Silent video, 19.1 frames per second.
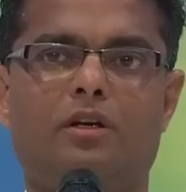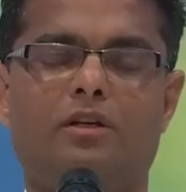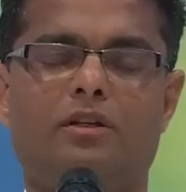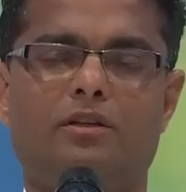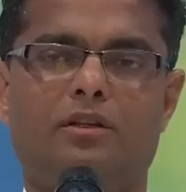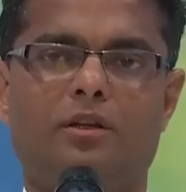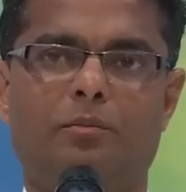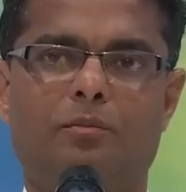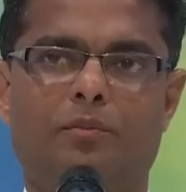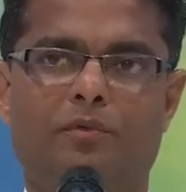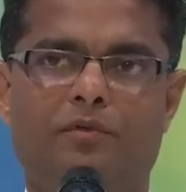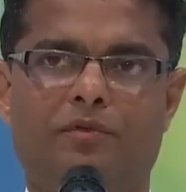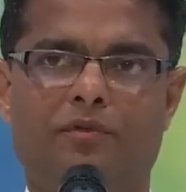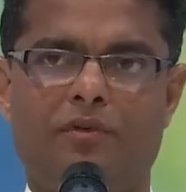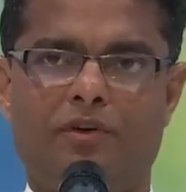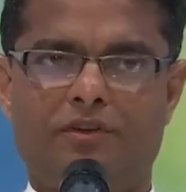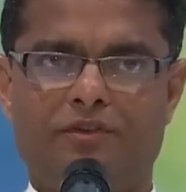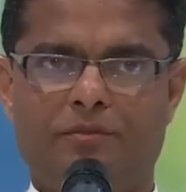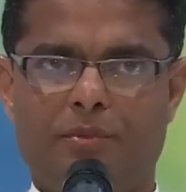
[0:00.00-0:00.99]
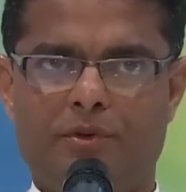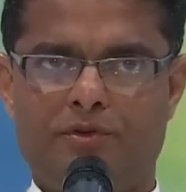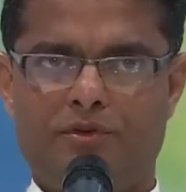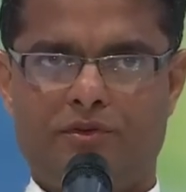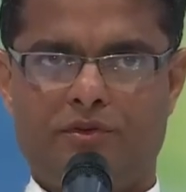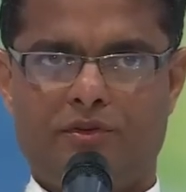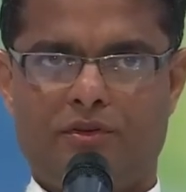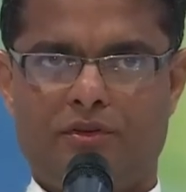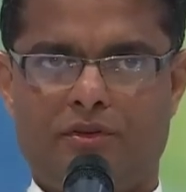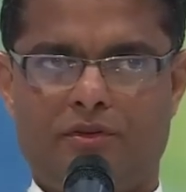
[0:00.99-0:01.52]
The first
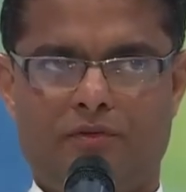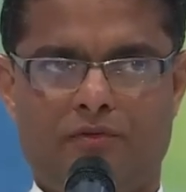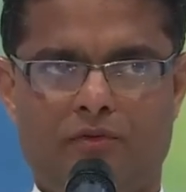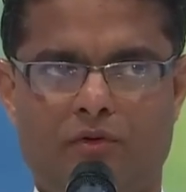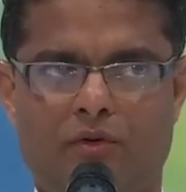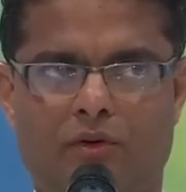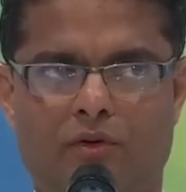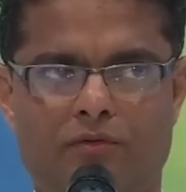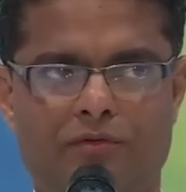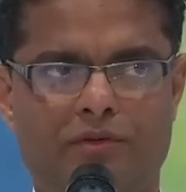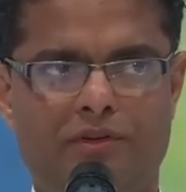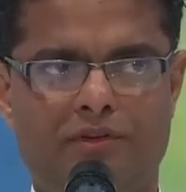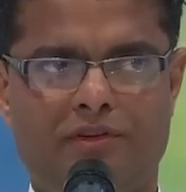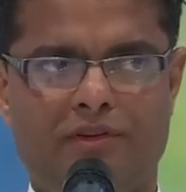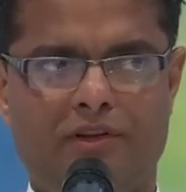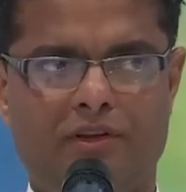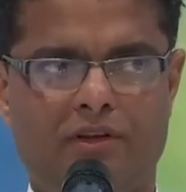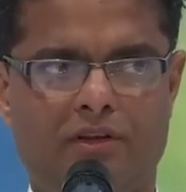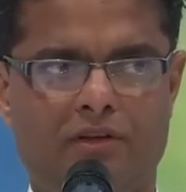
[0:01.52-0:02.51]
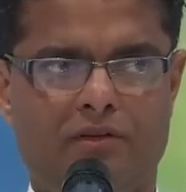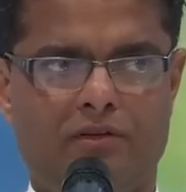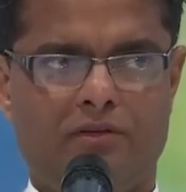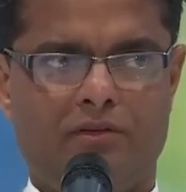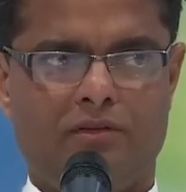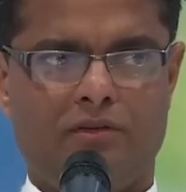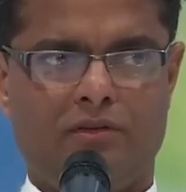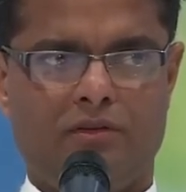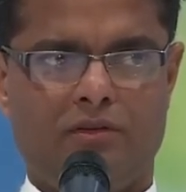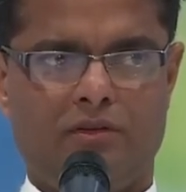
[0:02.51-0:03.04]
picture obviously
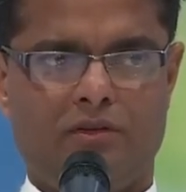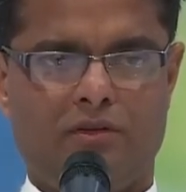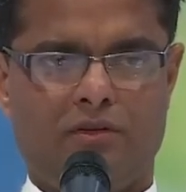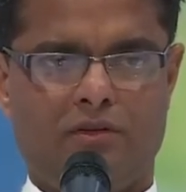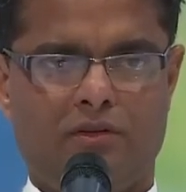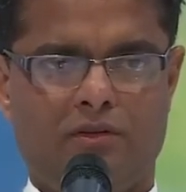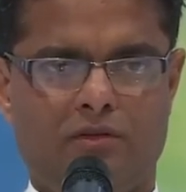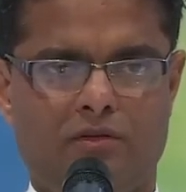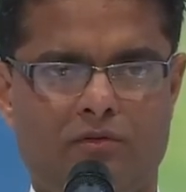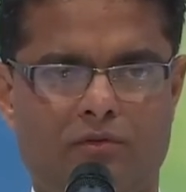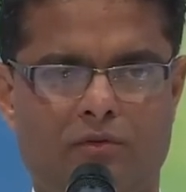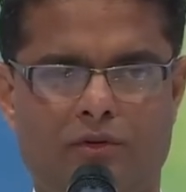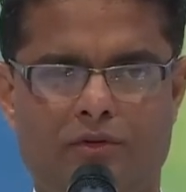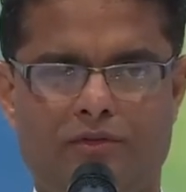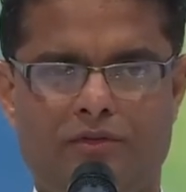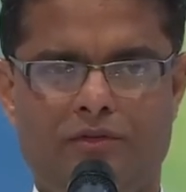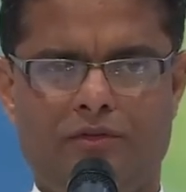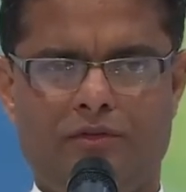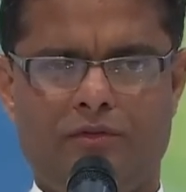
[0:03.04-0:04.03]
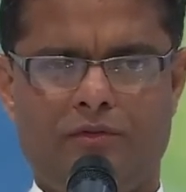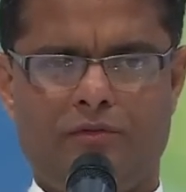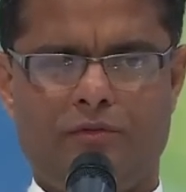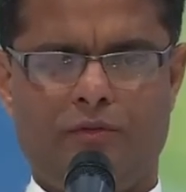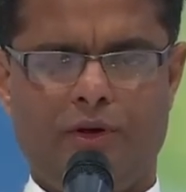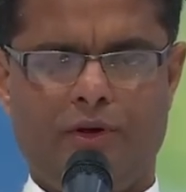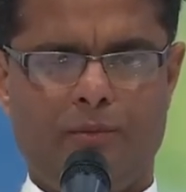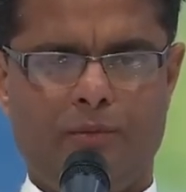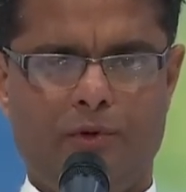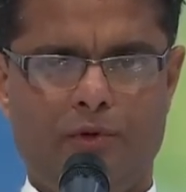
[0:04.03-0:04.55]
was
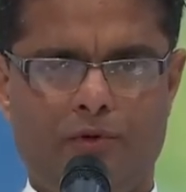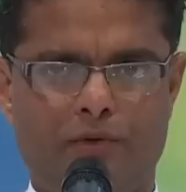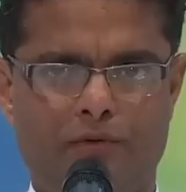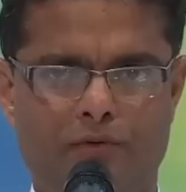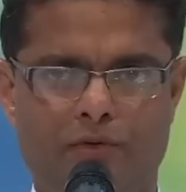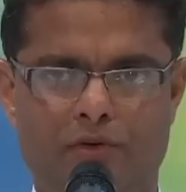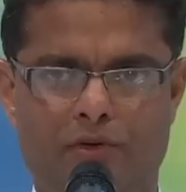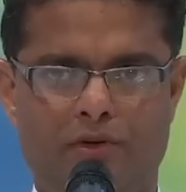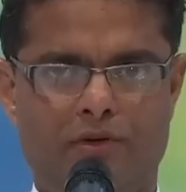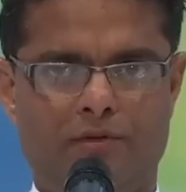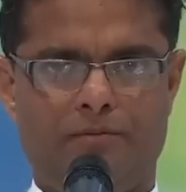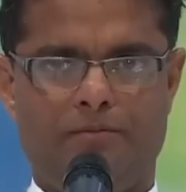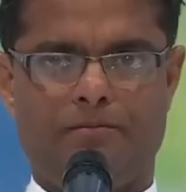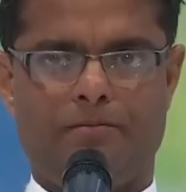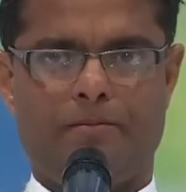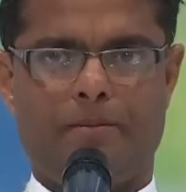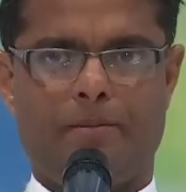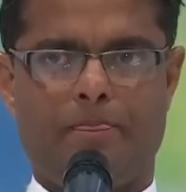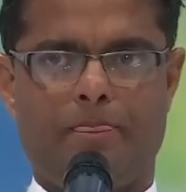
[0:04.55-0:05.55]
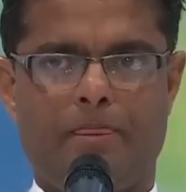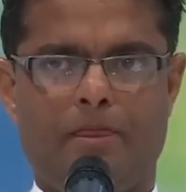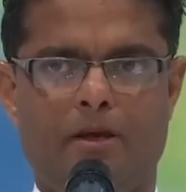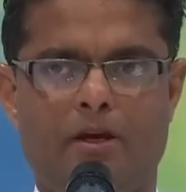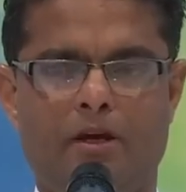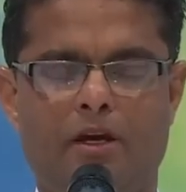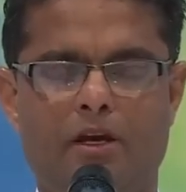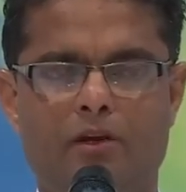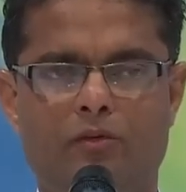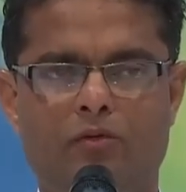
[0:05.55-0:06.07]
very beautiful.
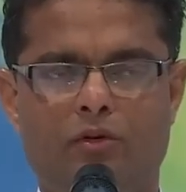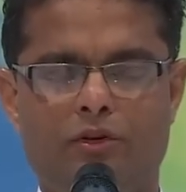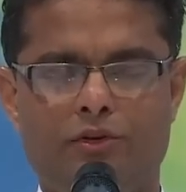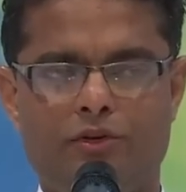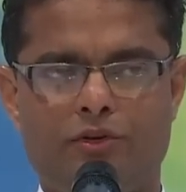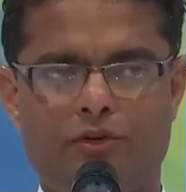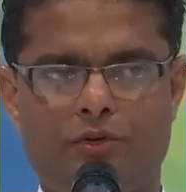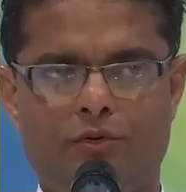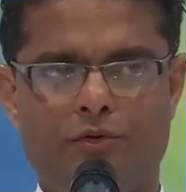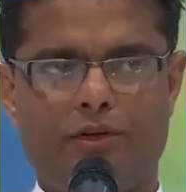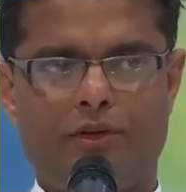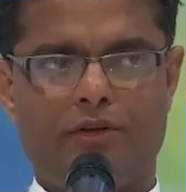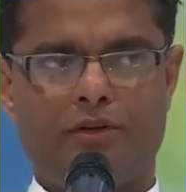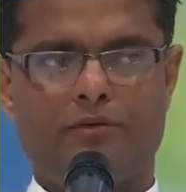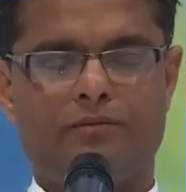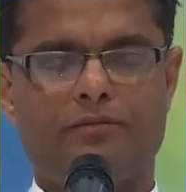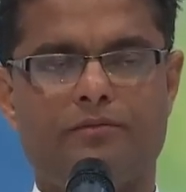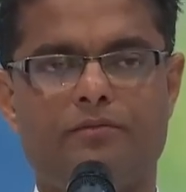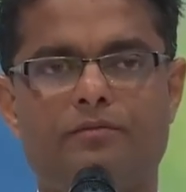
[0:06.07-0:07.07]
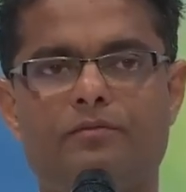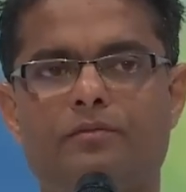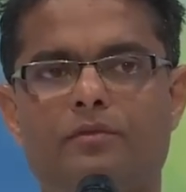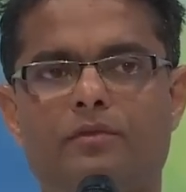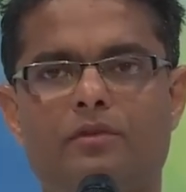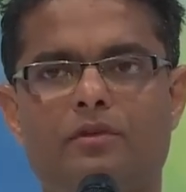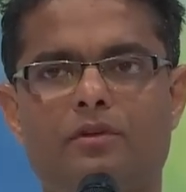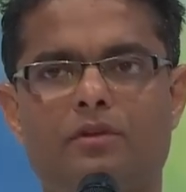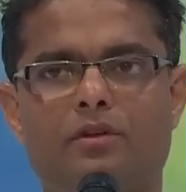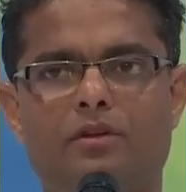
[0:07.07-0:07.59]
It was showing
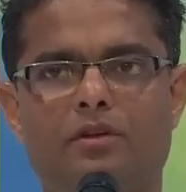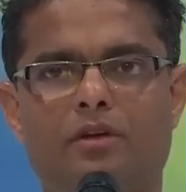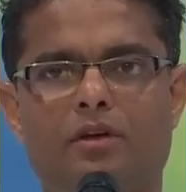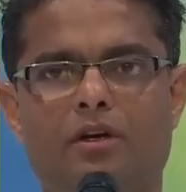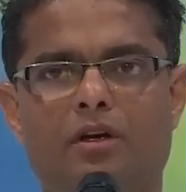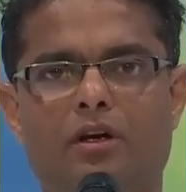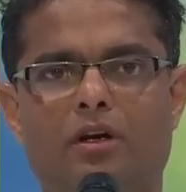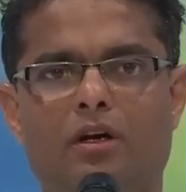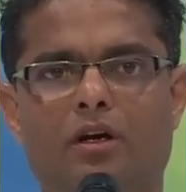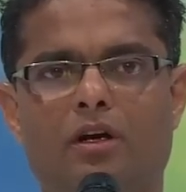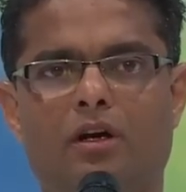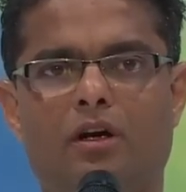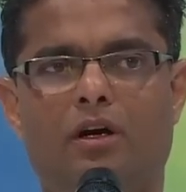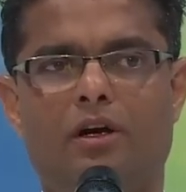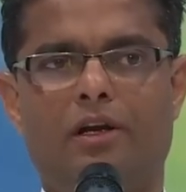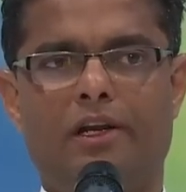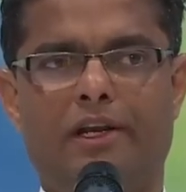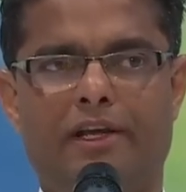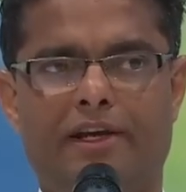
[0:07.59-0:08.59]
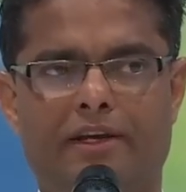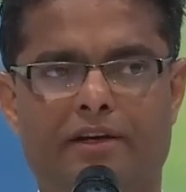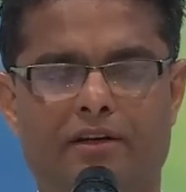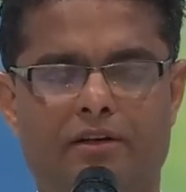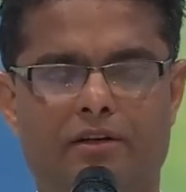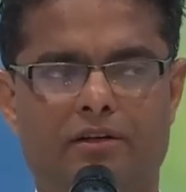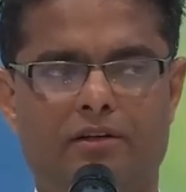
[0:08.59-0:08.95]
a lake,